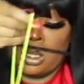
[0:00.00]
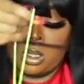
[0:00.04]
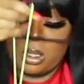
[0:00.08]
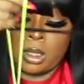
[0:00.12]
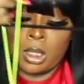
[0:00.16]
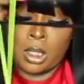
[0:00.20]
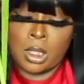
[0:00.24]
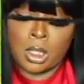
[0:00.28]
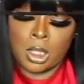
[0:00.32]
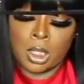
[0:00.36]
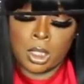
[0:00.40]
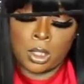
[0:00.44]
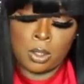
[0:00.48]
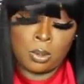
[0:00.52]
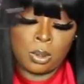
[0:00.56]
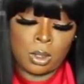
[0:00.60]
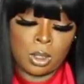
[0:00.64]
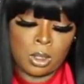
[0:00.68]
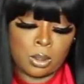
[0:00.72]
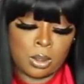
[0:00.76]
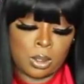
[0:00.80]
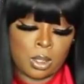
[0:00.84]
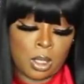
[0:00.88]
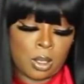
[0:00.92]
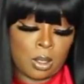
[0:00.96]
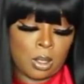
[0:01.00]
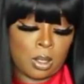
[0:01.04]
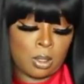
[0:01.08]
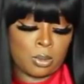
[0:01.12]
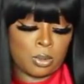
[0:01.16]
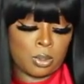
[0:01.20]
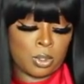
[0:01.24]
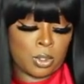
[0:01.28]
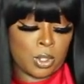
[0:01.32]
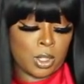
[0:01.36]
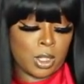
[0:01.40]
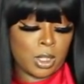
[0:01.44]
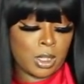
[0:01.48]
just a cute little
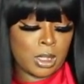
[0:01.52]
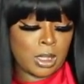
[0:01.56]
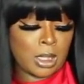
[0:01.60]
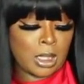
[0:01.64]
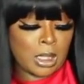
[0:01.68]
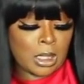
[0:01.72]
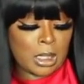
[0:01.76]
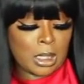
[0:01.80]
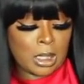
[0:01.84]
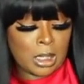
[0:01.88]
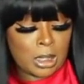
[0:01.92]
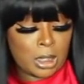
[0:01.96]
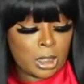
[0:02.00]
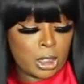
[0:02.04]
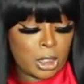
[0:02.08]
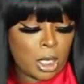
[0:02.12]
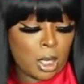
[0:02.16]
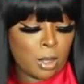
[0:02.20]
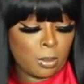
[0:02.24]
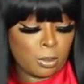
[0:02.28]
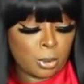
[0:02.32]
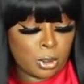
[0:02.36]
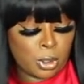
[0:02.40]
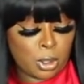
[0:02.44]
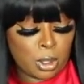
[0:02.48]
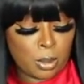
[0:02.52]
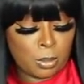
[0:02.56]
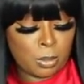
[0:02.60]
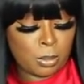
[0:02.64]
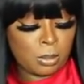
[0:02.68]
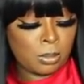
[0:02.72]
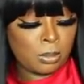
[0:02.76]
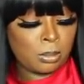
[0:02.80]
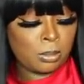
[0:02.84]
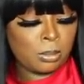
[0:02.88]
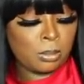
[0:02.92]
thong dress little little shom shom